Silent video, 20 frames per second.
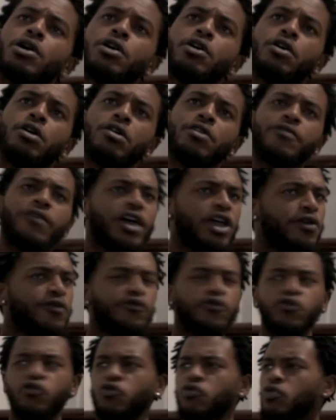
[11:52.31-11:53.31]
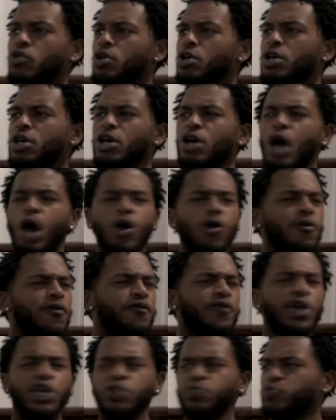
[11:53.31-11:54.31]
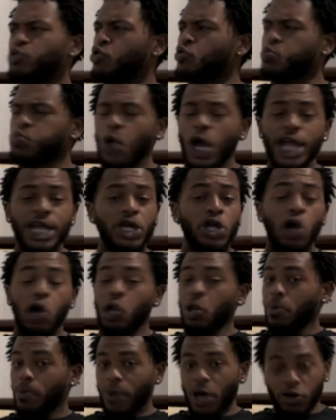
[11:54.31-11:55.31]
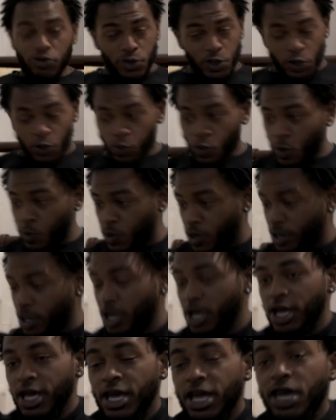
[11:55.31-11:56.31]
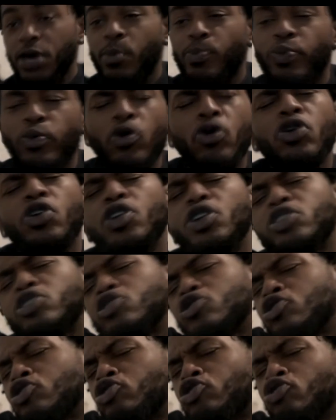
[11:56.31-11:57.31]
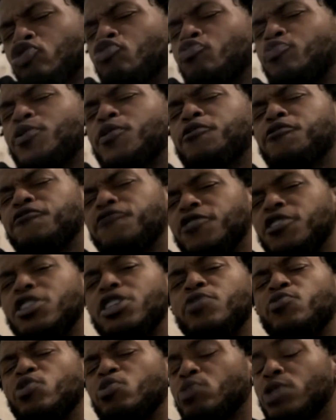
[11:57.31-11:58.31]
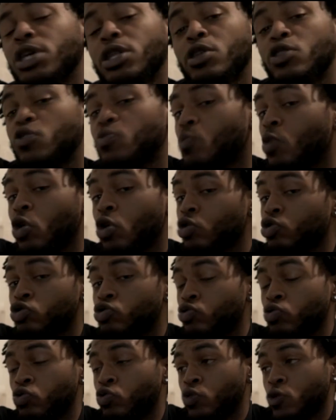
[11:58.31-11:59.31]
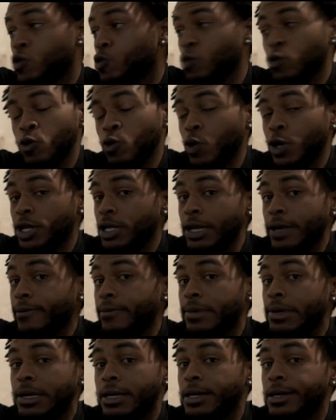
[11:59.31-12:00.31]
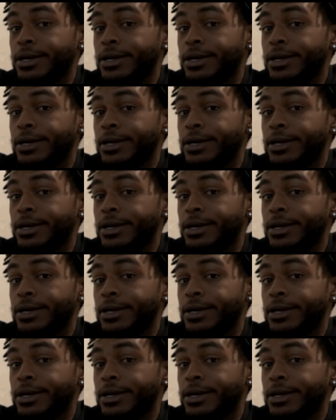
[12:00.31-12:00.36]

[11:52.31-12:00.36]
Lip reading: faithful, on Facebook, writing all about this woman. Boy, the stupid feeling. We was at a small school. The school wasn't that big.